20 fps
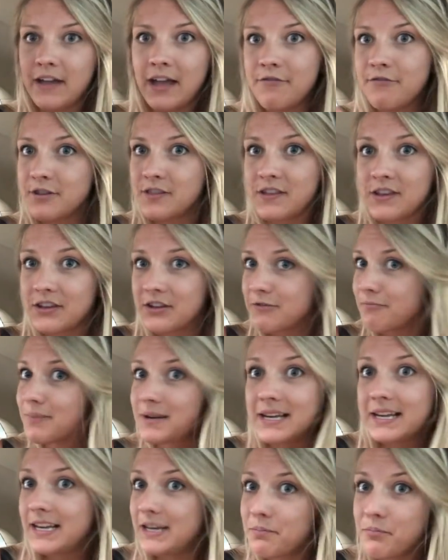everything
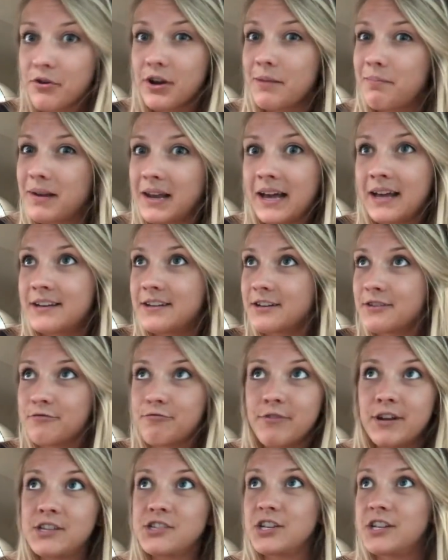completely pre-planned
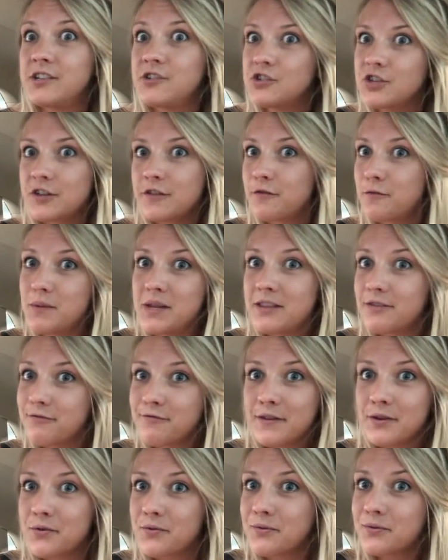and rigid just for me to
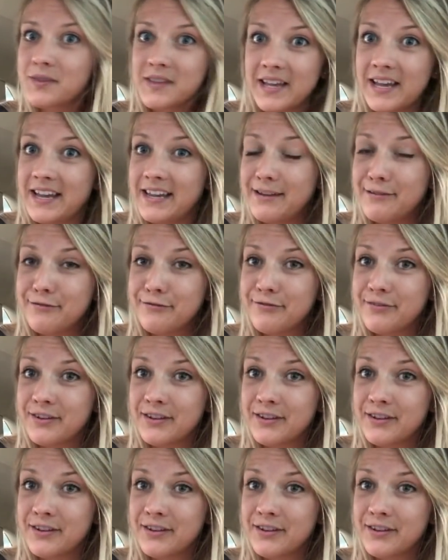feel safe.